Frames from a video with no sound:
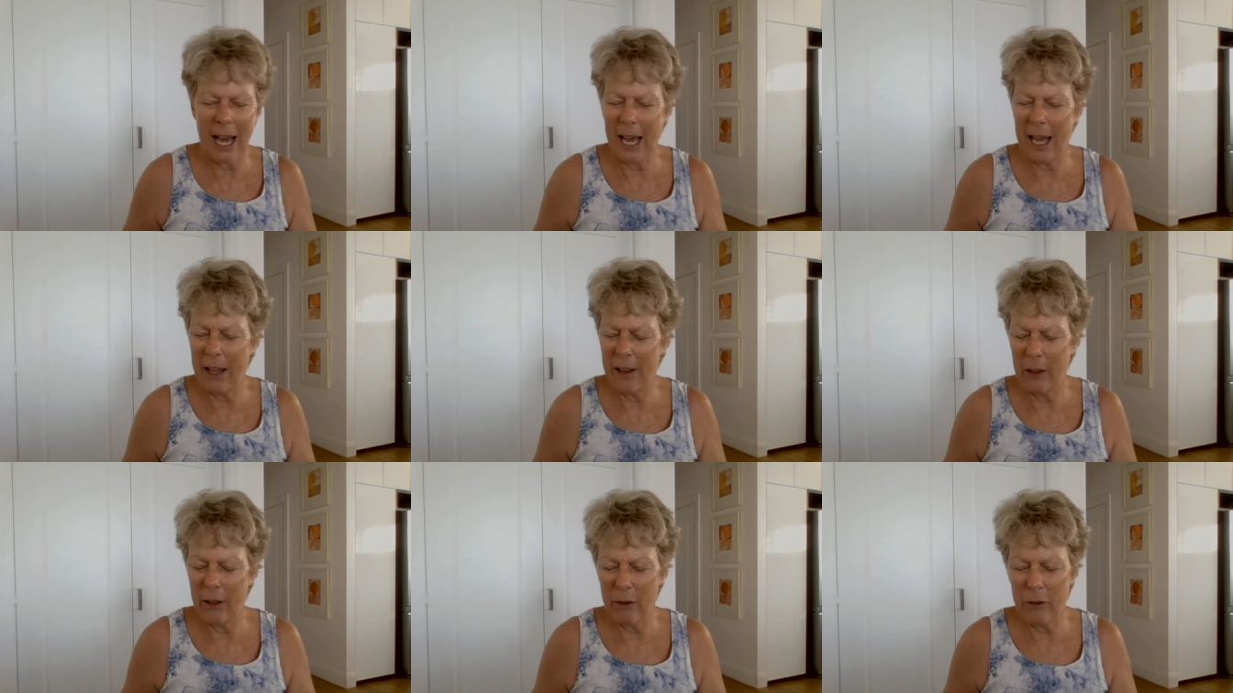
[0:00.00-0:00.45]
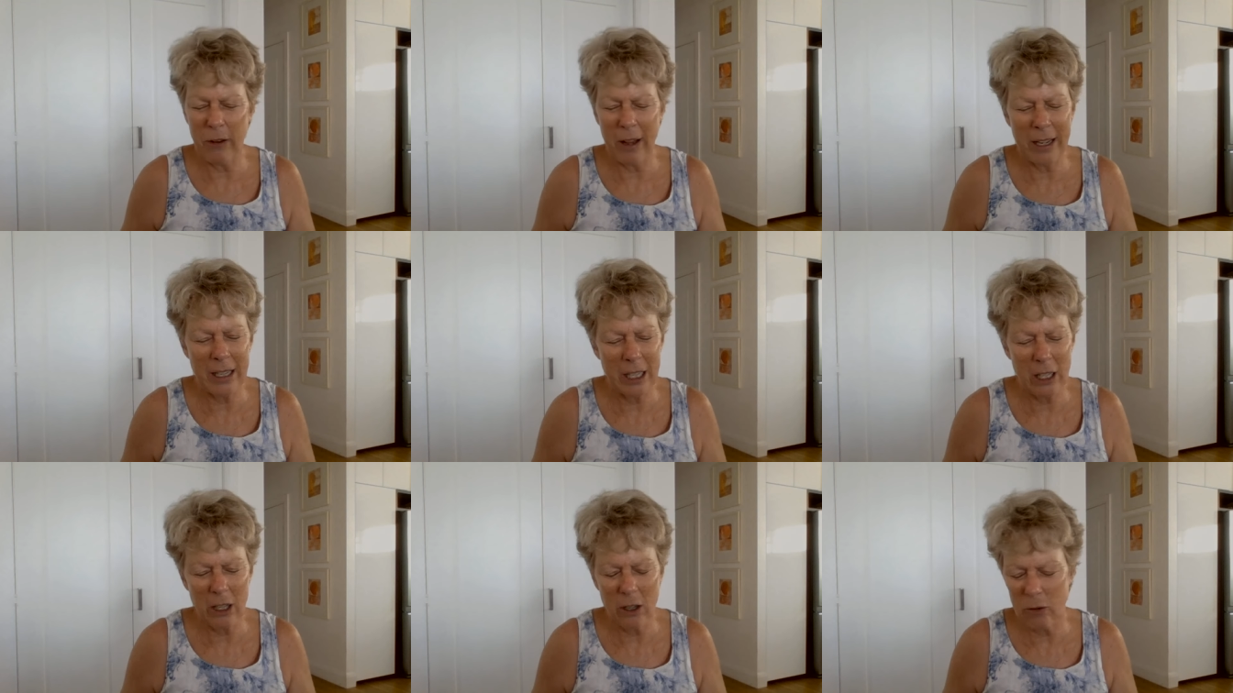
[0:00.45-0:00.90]
Uh, the
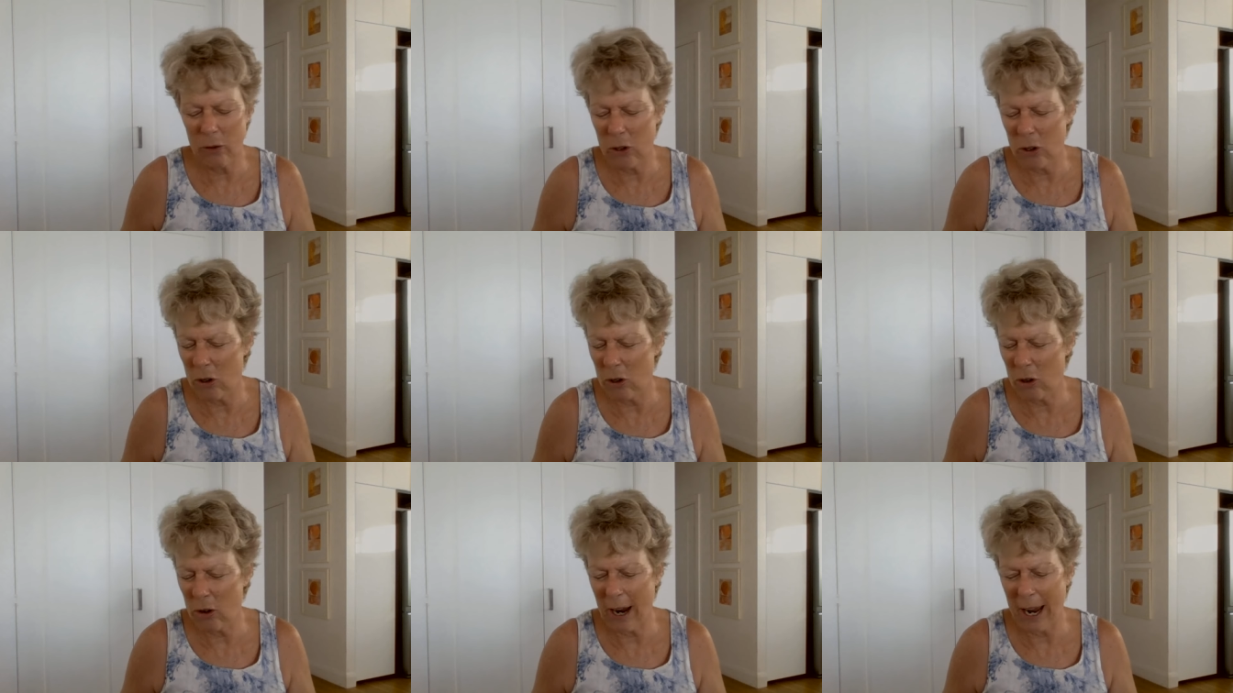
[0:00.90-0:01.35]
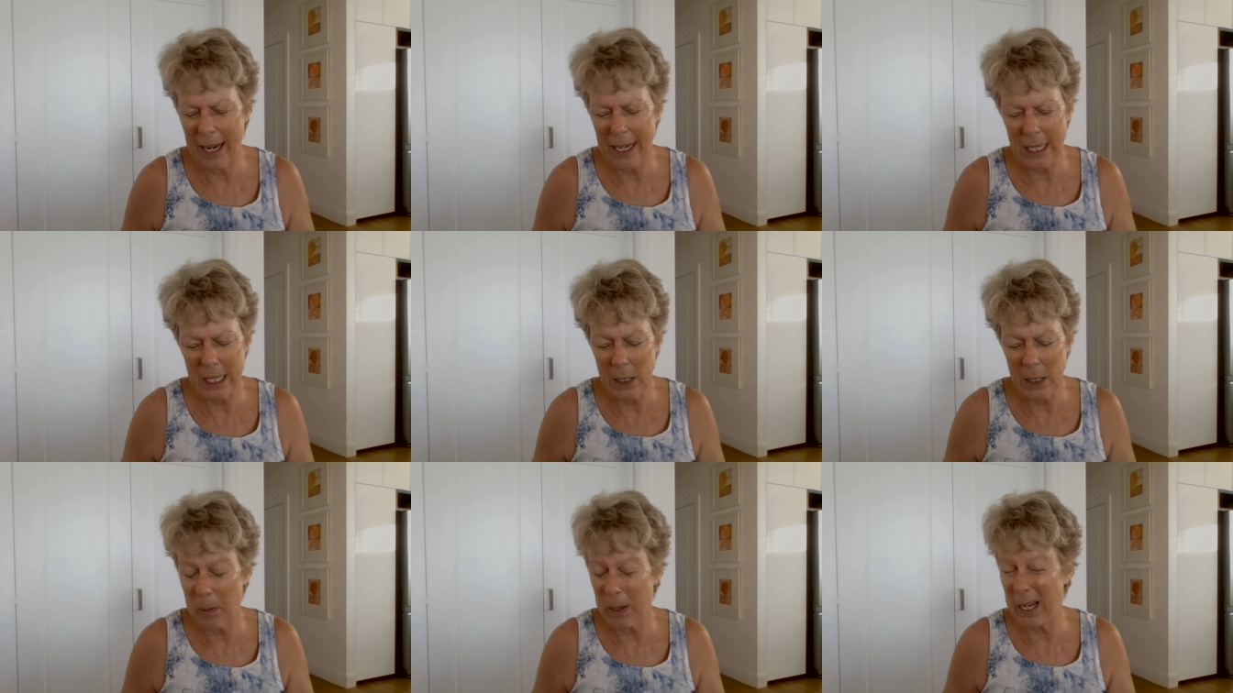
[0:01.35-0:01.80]
funding of
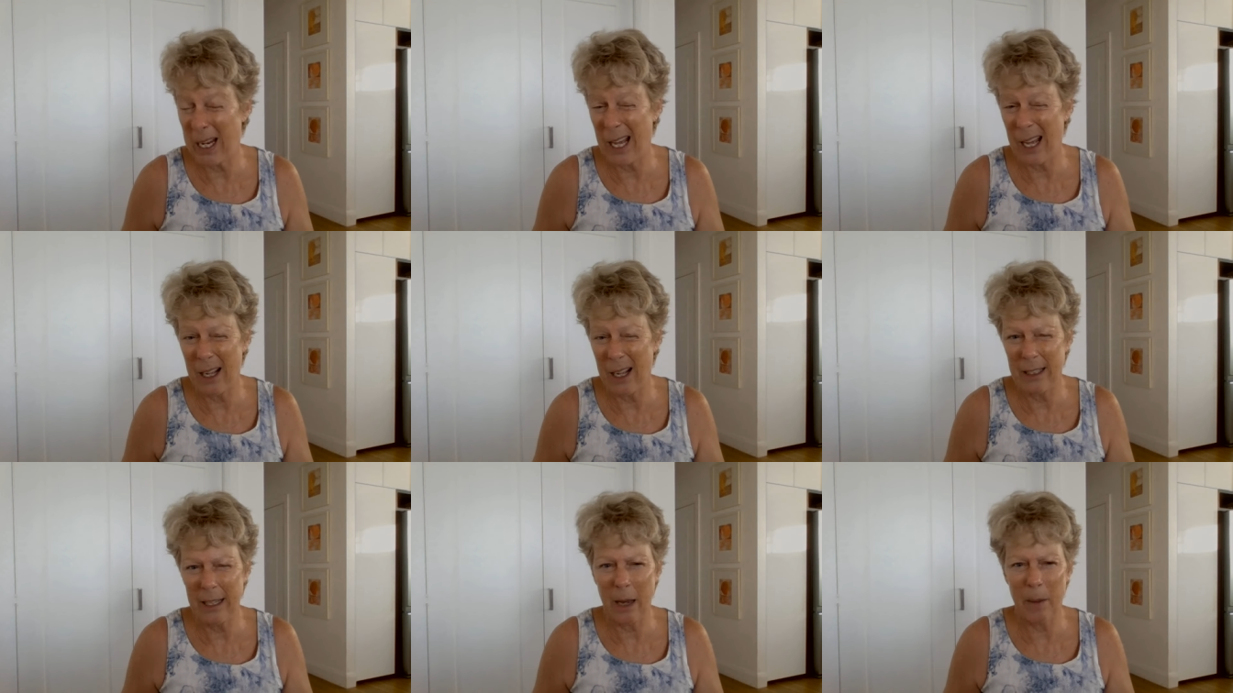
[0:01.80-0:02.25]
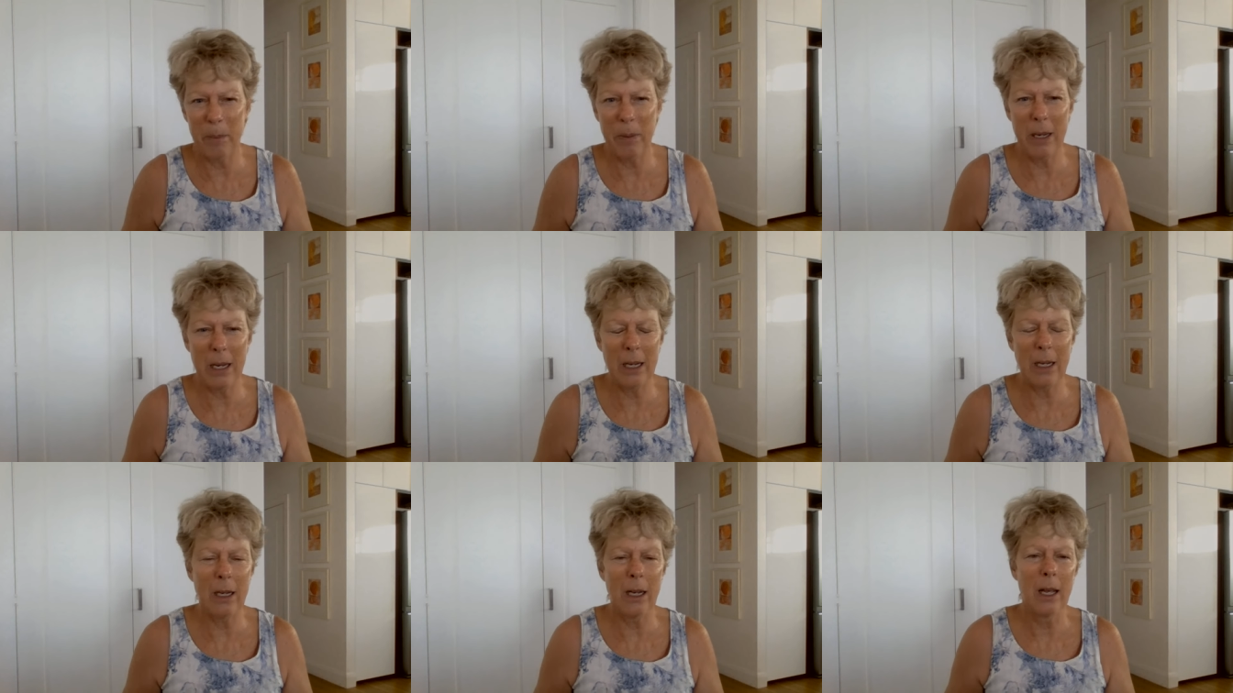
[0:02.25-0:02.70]
Ukraine has been held up
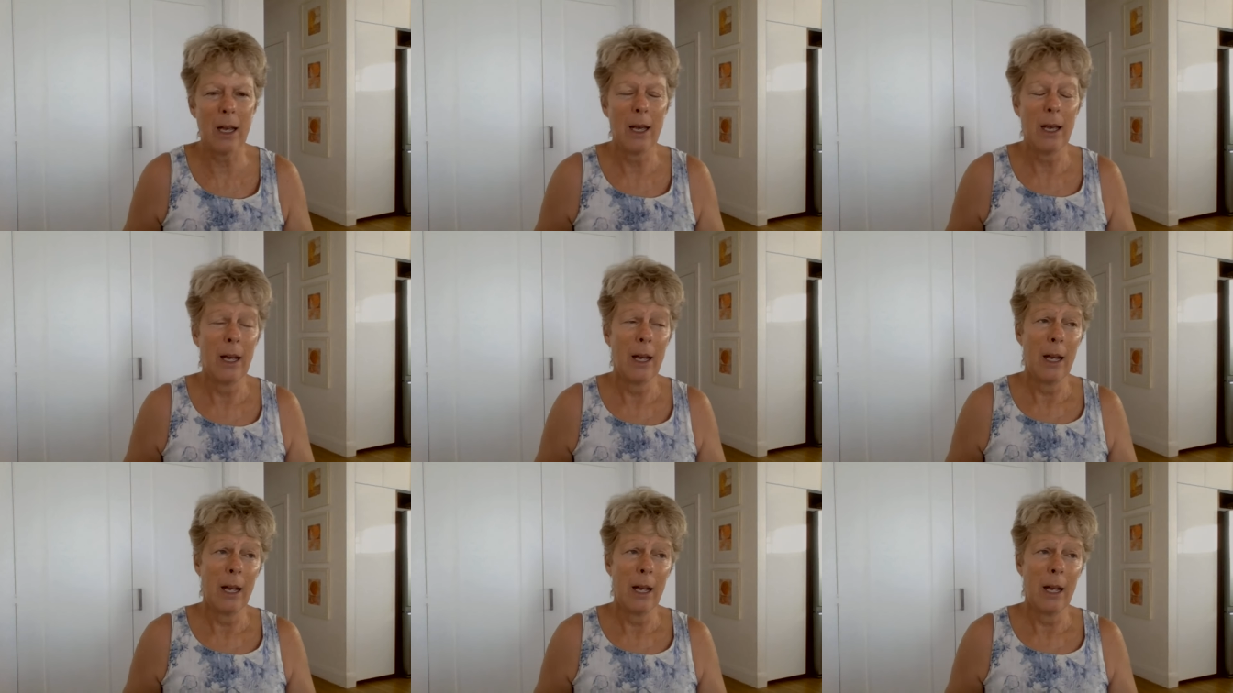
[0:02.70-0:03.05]
in